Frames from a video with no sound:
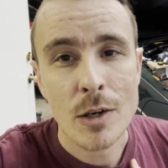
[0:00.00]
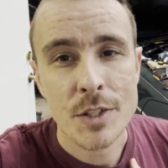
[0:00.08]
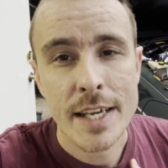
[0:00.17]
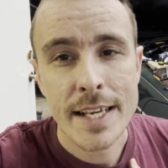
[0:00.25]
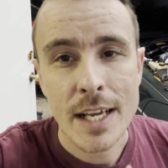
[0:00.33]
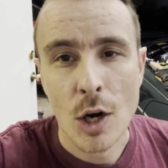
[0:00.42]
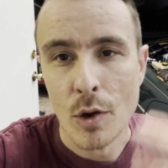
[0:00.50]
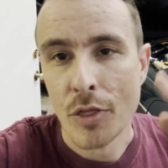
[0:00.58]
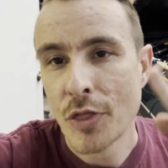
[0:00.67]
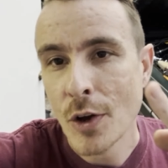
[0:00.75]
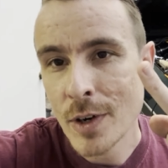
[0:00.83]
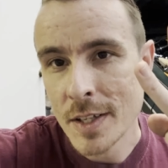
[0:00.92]
taking our
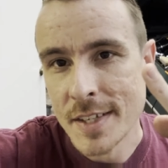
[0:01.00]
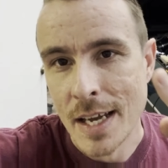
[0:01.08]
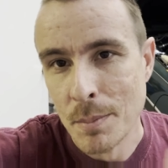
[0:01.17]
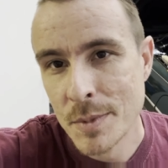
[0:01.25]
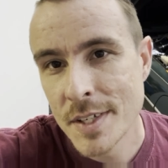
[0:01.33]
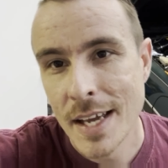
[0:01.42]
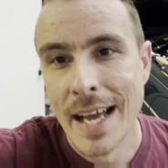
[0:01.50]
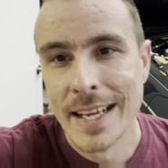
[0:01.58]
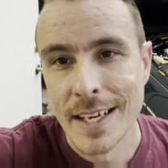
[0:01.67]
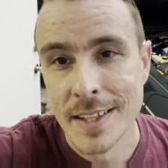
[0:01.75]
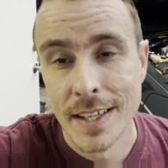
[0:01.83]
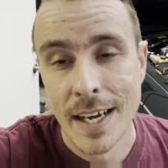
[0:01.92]
third attempt at
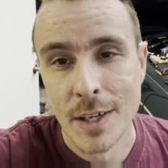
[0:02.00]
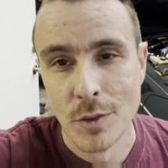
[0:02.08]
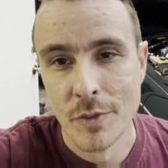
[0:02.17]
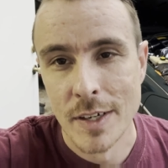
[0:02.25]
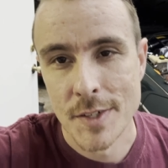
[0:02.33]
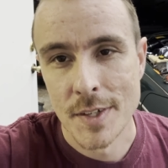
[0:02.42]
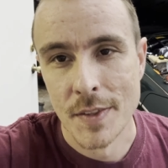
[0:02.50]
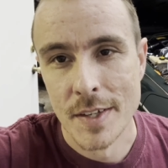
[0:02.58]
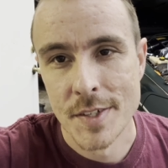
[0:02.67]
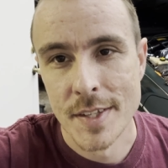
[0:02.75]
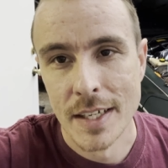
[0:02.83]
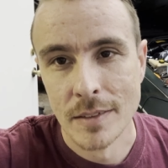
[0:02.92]
getting the idle fixed on this
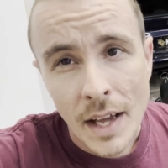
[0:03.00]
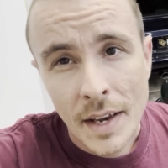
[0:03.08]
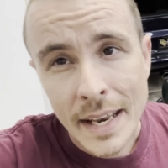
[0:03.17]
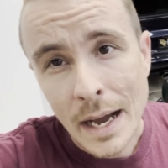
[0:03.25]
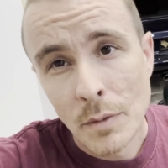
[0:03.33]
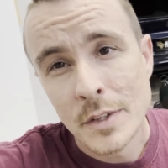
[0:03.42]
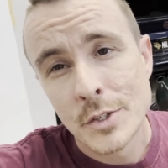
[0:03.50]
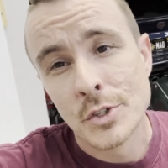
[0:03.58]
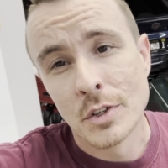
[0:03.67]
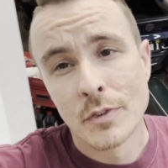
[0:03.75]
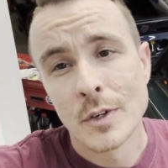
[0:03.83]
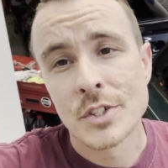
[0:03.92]
thing. Now, if this is your
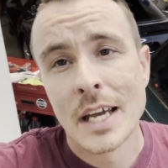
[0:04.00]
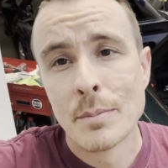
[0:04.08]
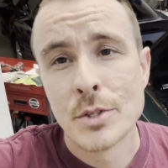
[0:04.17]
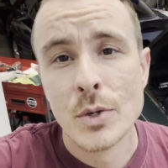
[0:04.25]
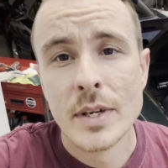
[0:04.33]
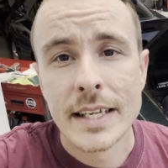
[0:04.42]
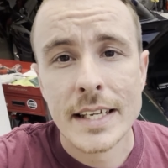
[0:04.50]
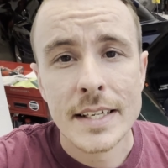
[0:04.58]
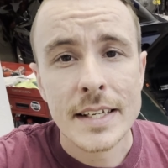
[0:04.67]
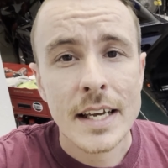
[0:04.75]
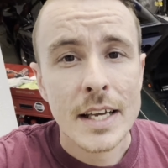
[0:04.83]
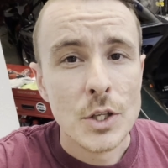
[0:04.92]
first time tuning in,
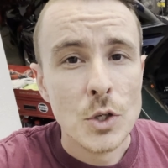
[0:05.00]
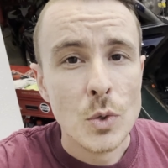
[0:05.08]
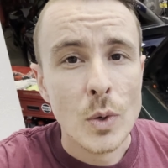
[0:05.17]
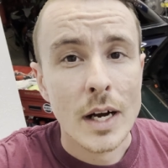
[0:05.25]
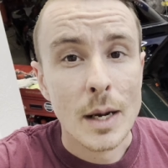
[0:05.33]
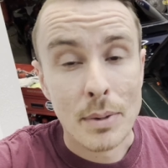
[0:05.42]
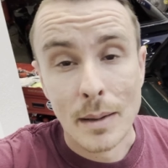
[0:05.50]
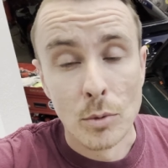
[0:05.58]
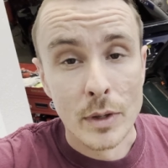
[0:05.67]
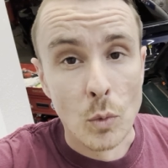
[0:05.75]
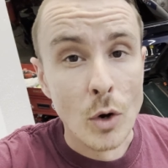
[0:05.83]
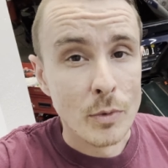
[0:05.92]
you probably
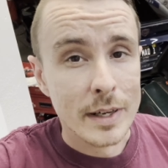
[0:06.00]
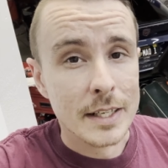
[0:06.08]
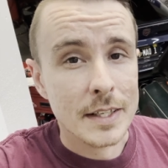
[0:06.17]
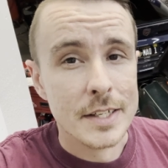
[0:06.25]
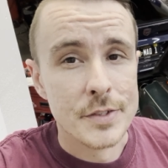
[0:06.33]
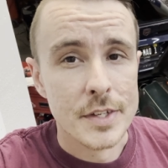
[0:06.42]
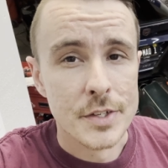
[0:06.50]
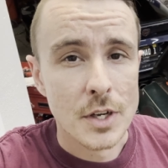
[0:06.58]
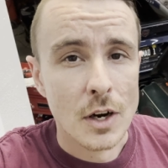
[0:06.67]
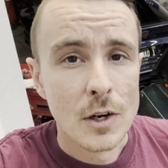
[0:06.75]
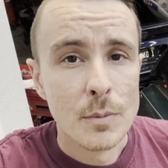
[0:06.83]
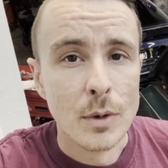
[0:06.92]
won't recognize this
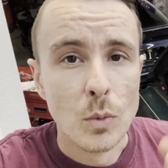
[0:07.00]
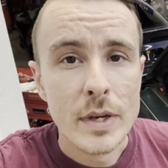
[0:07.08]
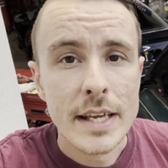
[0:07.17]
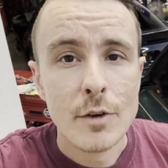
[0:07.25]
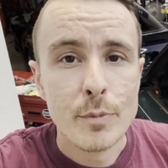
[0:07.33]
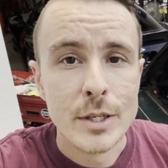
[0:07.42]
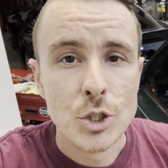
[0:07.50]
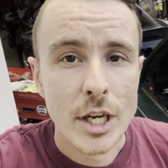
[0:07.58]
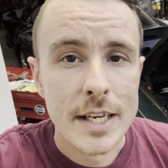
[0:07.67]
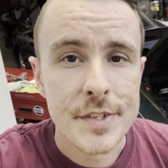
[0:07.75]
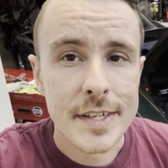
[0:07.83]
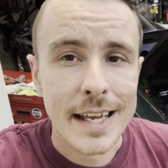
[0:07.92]
car, but we have been
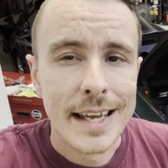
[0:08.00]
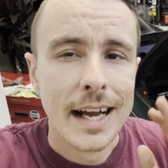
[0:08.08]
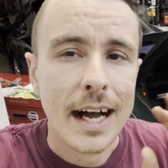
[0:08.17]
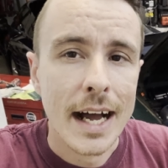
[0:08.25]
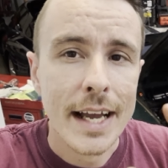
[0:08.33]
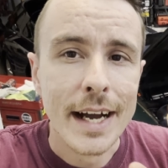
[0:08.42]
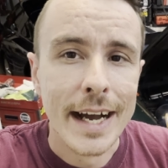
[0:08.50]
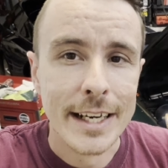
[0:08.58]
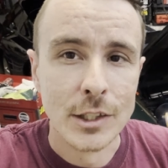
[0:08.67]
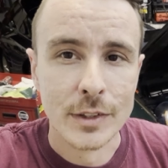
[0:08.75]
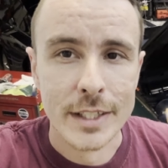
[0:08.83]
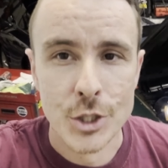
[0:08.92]
chasing a high
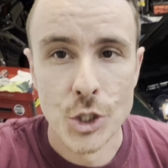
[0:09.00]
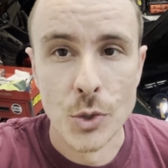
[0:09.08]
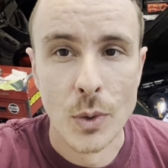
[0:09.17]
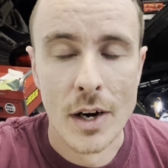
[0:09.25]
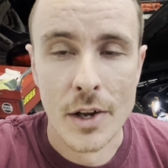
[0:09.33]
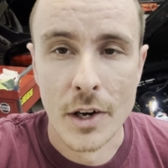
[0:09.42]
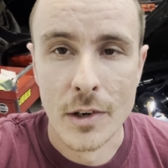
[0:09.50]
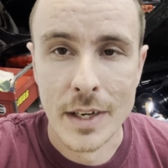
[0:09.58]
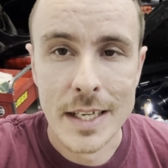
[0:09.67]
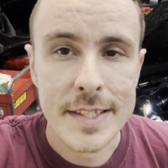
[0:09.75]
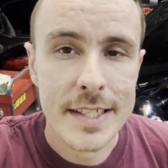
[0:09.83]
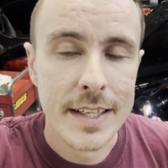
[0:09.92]
idle issue on our
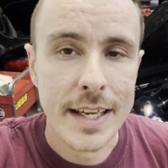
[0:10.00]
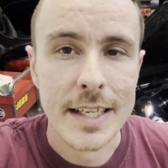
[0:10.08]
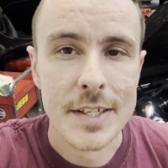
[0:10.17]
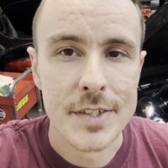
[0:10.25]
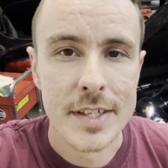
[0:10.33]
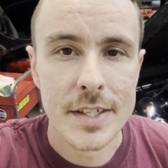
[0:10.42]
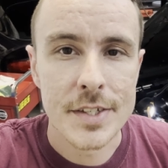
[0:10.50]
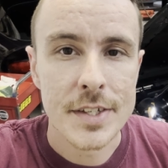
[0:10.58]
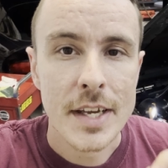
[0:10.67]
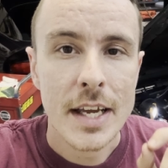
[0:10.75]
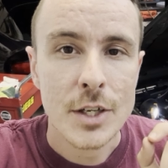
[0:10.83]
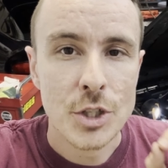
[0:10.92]
1996
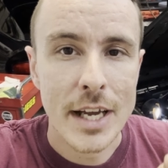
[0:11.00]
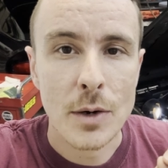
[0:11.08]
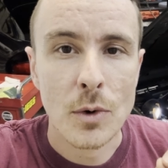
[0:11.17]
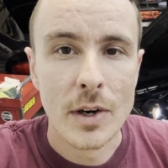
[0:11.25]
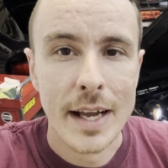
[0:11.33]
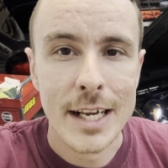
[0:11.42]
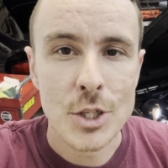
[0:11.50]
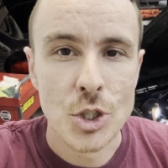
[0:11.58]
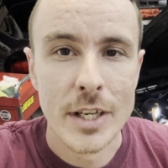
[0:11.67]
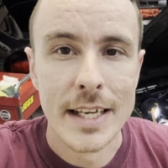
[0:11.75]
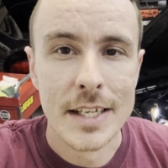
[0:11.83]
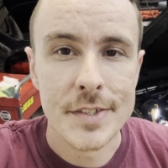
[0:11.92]
Jaguar
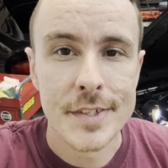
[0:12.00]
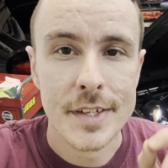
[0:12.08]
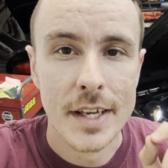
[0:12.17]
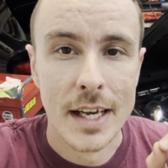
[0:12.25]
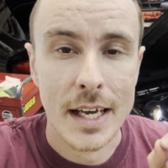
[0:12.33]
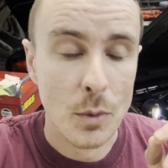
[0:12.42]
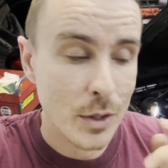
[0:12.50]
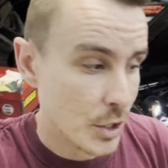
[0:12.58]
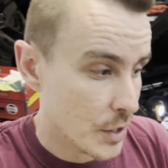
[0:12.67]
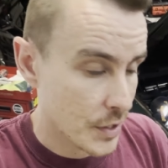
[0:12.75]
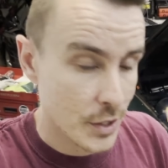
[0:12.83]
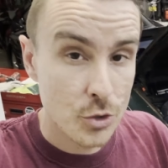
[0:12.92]
XJS, which
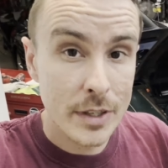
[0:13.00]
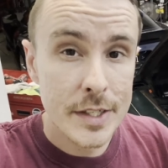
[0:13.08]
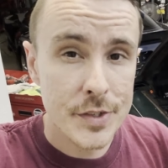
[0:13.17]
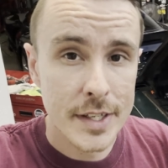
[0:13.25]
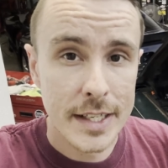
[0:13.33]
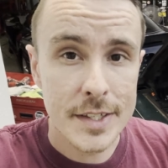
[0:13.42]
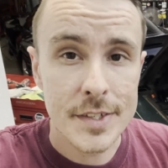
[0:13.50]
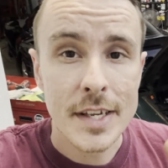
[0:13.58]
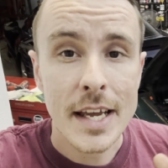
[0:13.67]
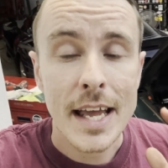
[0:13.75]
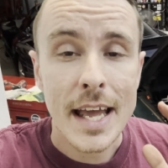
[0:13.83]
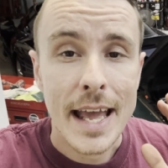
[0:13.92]
is a straight six,
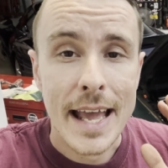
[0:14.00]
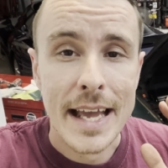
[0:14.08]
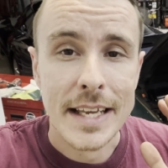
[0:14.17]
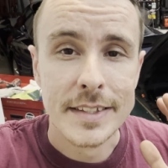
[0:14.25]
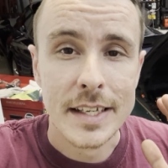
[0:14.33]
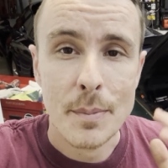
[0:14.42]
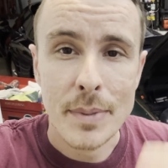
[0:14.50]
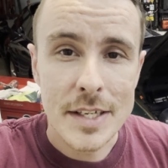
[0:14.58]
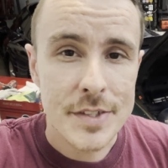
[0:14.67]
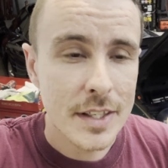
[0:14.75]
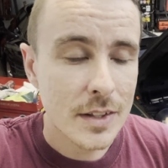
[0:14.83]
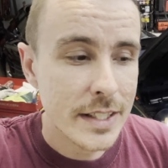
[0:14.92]
and
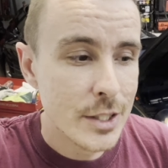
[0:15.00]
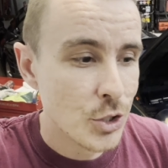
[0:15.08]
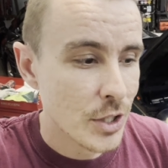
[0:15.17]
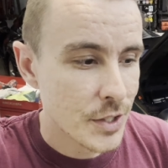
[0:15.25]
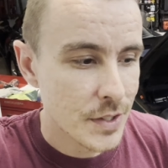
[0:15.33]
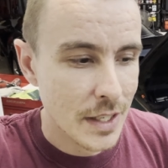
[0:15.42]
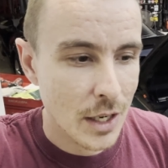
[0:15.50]
basically just,